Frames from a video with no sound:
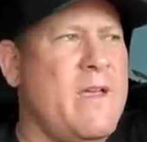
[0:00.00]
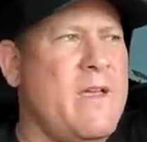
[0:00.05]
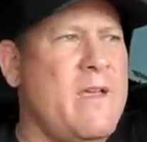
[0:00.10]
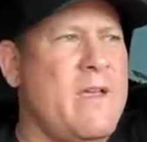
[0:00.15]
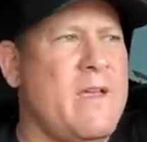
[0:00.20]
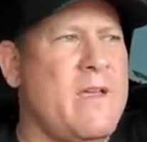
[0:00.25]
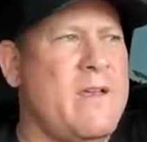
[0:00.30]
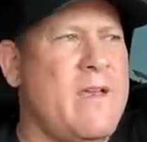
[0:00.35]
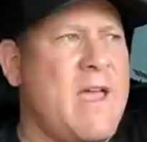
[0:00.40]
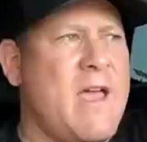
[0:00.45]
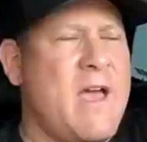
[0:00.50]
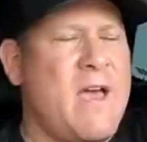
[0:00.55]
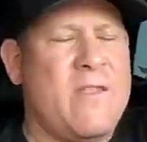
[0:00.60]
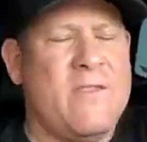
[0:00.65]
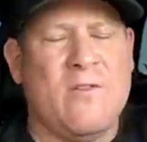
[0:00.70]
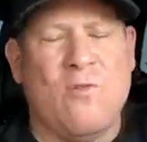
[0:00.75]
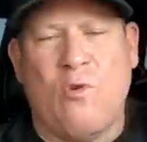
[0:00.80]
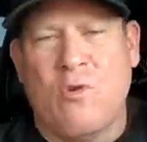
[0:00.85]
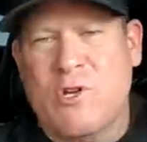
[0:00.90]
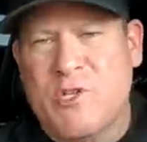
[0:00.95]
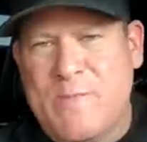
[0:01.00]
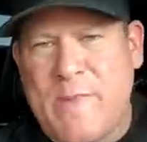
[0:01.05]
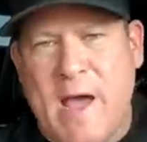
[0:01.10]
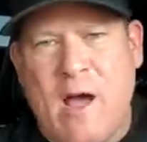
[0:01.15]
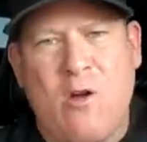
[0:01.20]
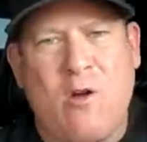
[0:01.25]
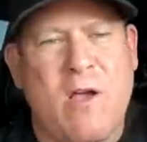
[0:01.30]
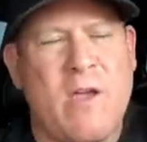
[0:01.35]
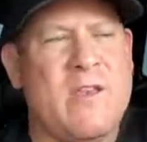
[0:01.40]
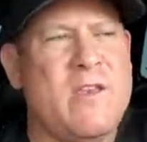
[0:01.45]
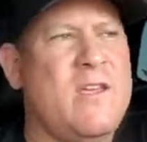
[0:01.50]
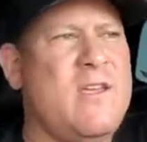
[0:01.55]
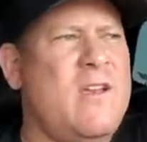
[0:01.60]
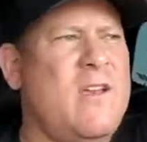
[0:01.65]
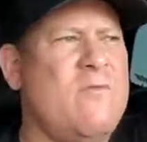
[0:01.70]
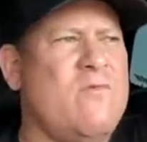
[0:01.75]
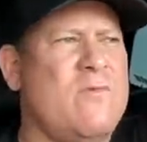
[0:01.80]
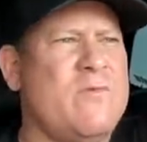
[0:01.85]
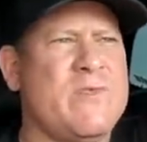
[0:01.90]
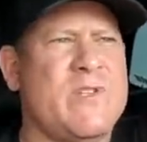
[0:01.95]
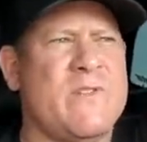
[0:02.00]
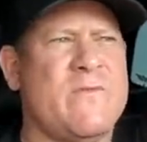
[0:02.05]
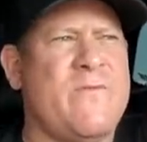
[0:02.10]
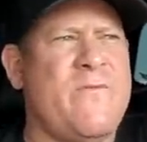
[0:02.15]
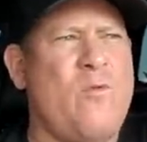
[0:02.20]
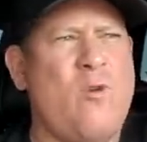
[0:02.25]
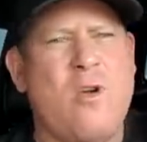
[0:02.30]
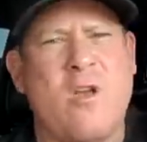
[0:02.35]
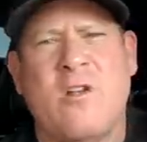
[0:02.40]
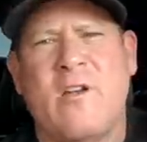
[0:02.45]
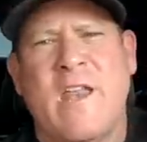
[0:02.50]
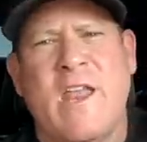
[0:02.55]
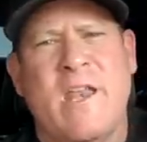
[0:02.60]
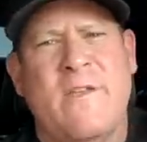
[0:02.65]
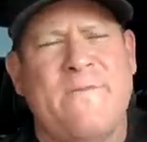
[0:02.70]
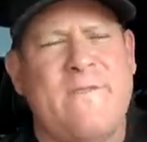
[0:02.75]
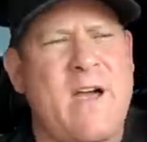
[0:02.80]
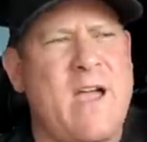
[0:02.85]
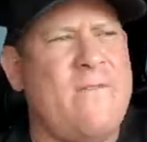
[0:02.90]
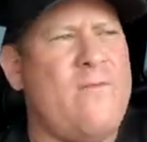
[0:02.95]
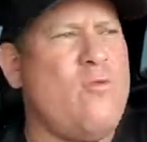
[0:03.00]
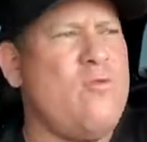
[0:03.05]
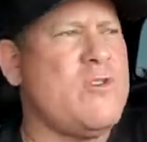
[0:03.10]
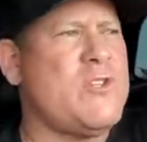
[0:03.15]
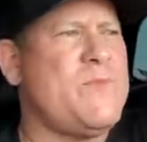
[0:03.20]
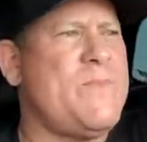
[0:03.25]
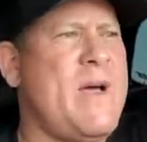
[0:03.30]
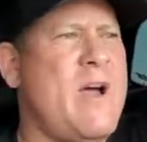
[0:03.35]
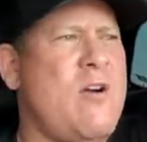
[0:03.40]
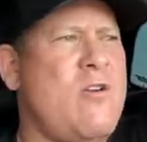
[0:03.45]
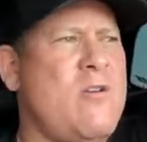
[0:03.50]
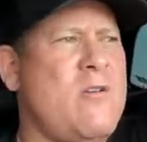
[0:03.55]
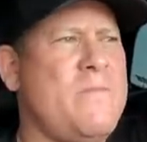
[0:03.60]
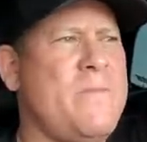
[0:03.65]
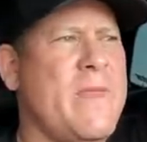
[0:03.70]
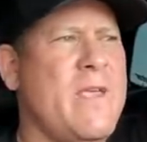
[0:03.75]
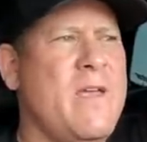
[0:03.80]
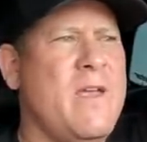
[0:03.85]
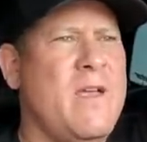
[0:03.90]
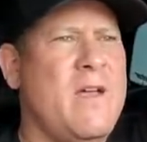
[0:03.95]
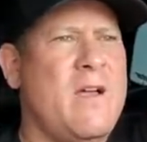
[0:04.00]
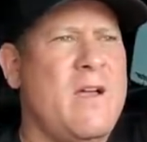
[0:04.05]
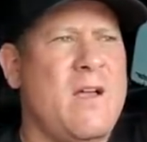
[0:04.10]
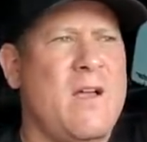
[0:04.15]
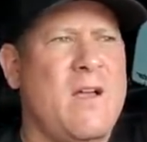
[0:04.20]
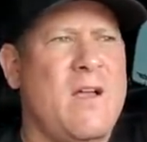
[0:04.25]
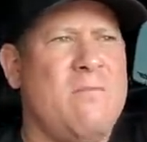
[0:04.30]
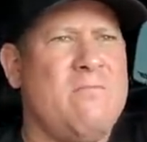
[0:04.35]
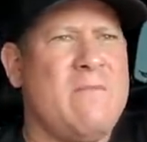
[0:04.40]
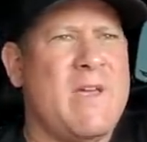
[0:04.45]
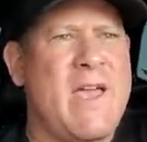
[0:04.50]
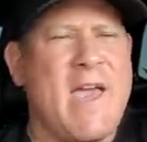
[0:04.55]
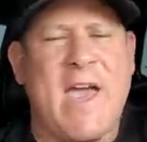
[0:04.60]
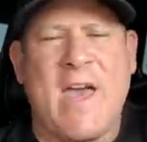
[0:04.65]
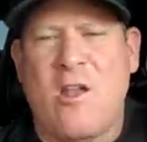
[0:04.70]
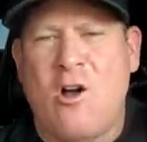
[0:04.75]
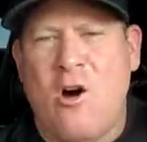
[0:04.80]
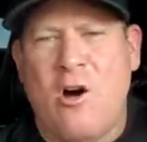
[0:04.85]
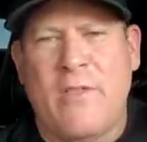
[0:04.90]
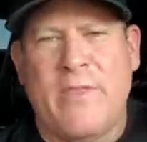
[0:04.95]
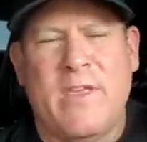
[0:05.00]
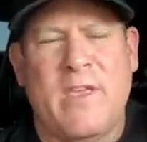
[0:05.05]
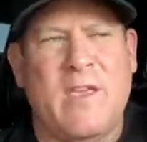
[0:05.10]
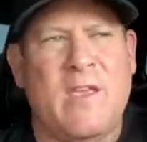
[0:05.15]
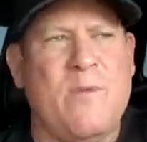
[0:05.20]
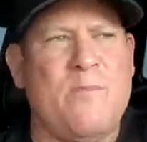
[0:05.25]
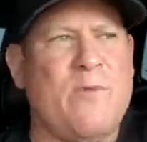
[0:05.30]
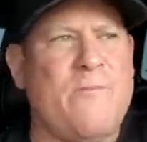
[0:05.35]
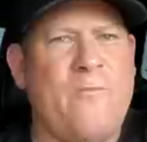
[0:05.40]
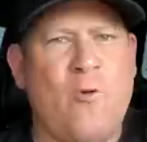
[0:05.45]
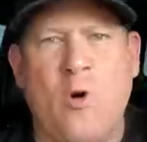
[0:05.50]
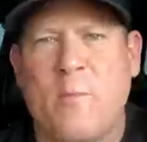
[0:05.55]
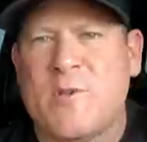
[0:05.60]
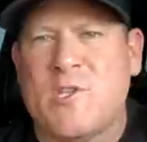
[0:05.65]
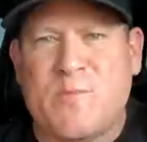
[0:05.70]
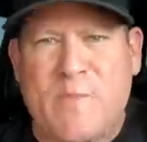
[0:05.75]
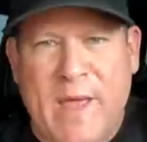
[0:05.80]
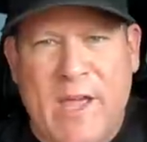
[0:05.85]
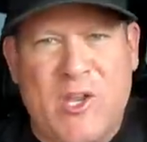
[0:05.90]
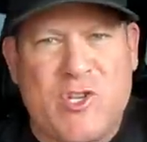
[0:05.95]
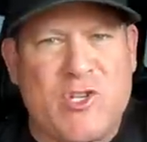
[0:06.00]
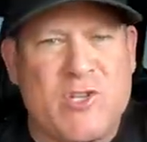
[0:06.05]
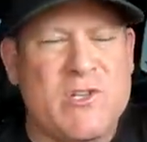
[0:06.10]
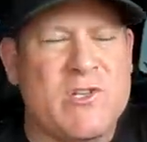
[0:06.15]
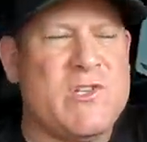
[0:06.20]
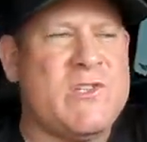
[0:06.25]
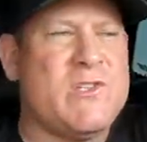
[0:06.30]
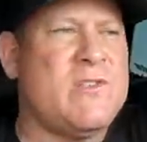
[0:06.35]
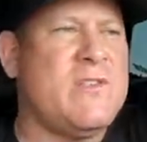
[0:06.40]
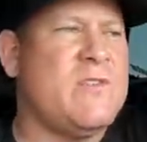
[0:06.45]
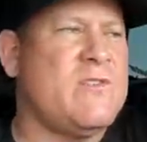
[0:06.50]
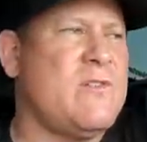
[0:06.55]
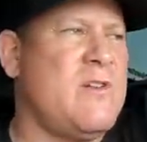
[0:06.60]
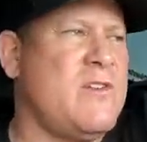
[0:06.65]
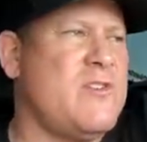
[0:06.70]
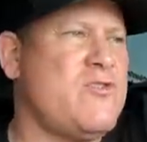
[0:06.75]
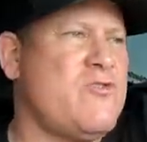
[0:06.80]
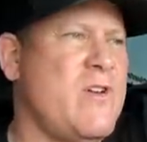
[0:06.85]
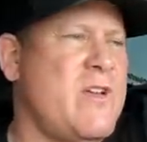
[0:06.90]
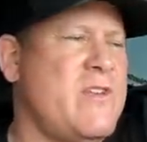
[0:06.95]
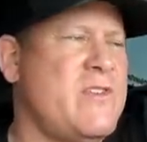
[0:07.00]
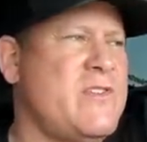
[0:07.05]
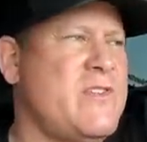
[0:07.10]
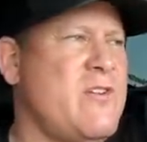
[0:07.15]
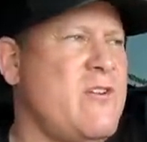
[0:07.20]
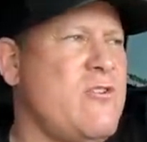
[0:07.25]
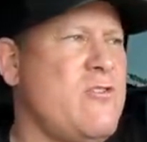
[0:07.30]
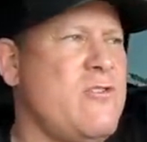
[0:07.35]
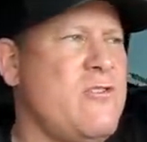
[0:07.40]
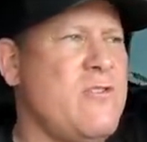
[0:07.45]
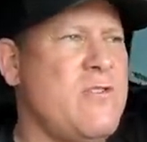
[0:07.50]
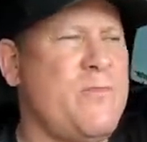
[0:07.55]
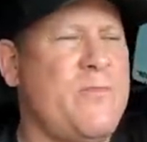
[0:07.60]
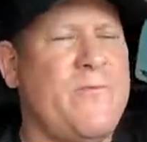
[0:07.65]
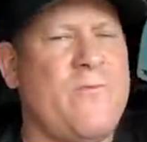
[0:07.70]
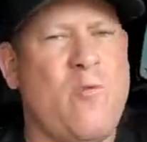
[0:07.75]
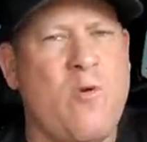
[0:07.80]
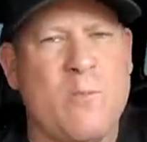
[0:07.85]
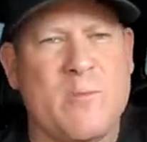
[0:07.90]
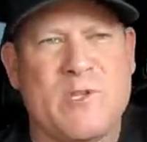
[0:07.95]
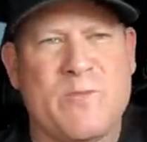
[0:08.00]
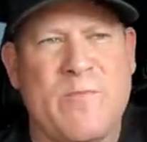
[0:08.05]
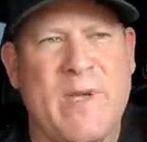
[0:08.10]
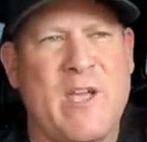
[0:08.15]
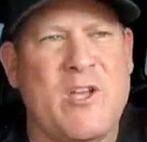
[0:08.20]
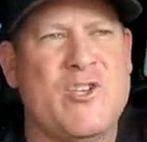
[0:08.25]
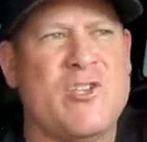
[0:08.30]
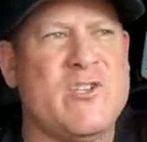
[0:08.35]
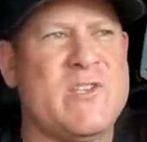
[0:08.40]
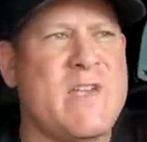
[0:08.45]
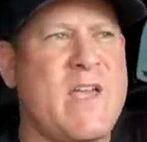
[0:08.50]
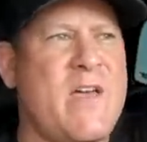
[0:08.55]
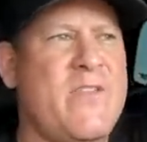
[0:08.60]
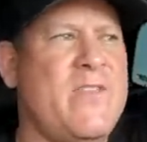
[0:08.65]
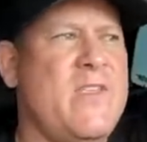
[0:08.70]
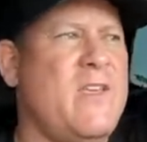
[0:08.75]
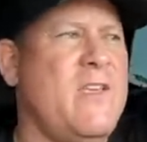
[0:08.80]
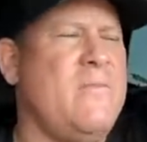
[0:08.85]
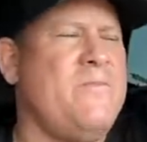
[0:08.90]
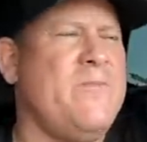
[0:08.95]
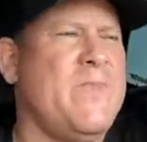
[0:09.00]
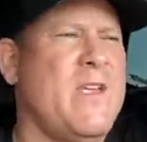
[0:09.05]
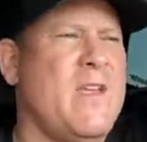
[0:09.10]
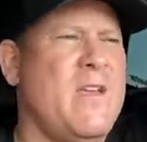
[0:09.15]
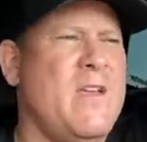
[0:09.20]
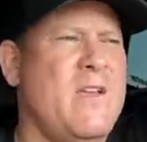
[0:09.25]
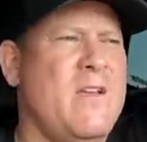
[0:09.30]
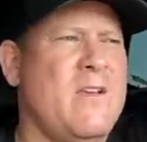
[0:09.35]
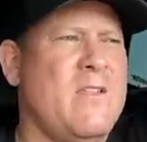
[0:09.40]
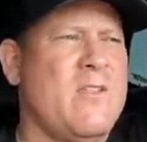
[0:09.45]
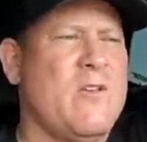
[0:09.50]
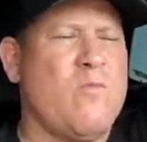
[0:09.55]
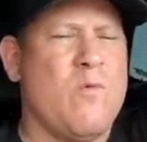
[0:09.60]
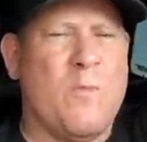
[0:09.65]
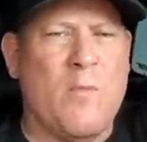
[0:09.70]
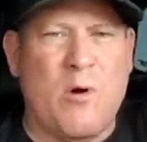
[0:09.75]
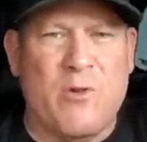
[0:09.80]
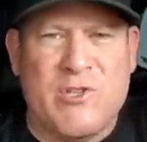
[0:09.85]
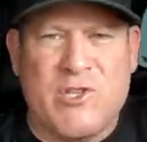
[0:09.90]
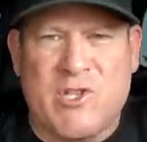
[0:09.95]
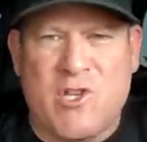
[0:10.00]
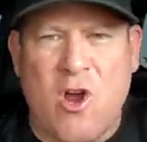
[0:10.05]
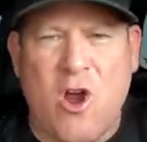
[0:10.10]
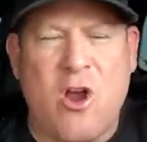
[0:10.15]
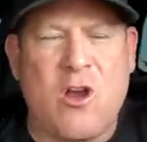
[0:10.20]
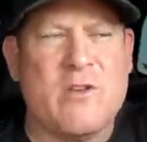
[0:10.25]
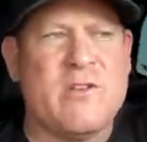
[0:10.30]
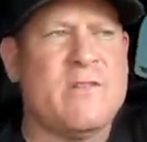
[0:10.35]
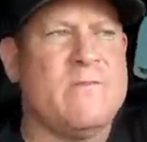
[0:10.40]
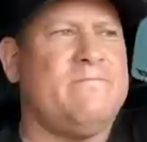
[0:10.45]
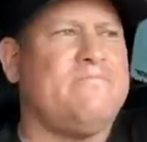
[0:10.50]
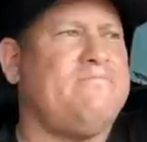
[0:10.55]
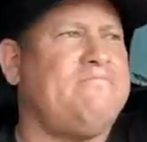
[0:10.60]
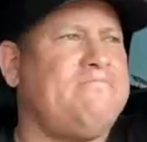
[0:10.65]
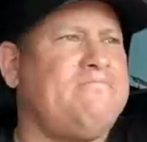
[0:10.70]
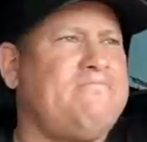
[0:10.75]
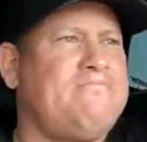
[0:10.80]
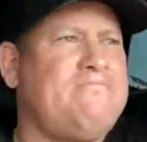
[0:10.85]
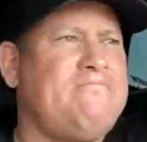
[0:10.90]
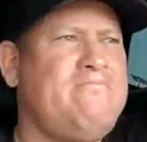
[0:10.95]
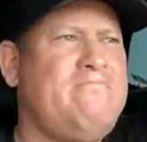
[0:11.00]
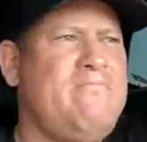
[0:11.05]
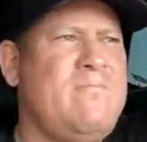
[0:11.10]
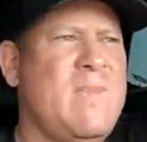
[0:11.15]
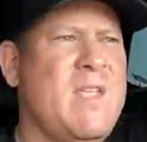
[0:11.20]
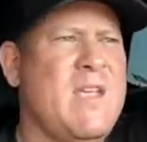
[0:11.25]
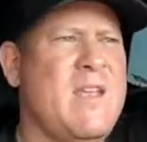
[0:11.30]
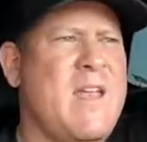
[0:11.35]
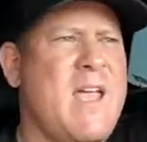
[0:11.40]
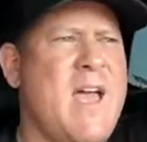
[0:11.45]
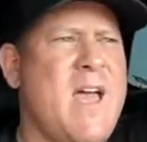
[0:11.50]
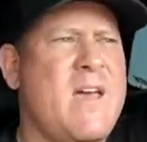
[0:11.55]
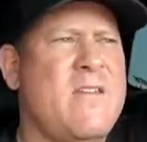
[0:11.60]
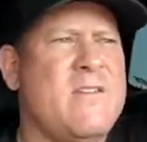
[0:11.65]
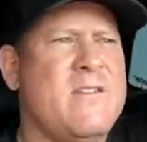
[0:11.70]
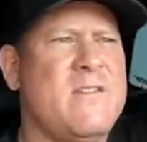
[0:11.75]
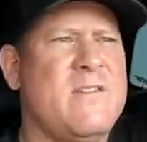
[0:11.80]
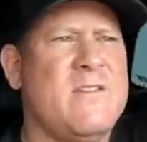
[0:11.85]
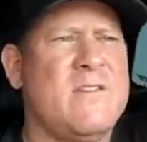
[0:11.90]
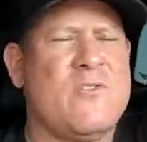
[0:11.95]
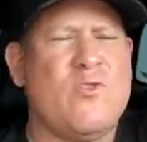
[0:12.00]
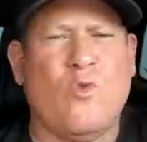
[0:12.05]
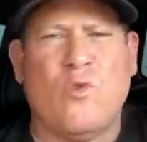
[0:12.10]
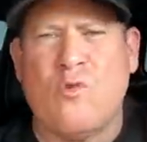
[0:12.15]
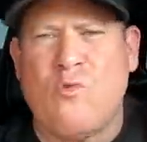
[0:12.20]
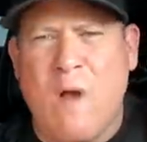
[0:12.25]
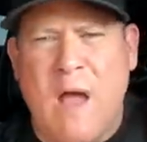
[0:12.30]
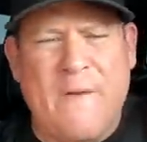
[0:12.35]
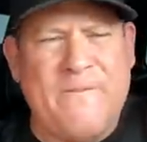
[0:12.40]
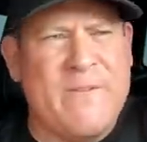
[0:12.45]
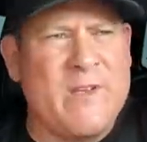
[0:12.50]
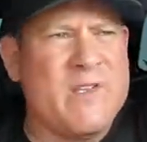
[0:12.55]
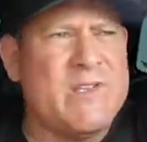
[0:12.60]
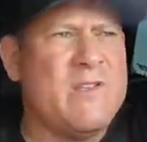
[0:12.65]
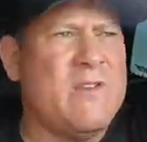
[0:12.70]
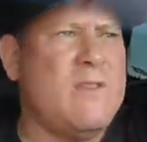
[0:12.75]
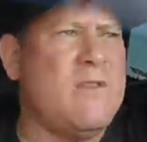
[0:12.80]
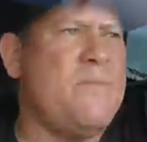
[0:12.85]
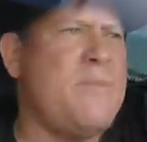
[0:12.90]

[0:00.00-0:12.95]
It had the horsepower I needed. What was it, 485 horsepower? It had all the performance pages. That's what I was trying to say earlier. The performance pages had the remote start. It had cool graphics on the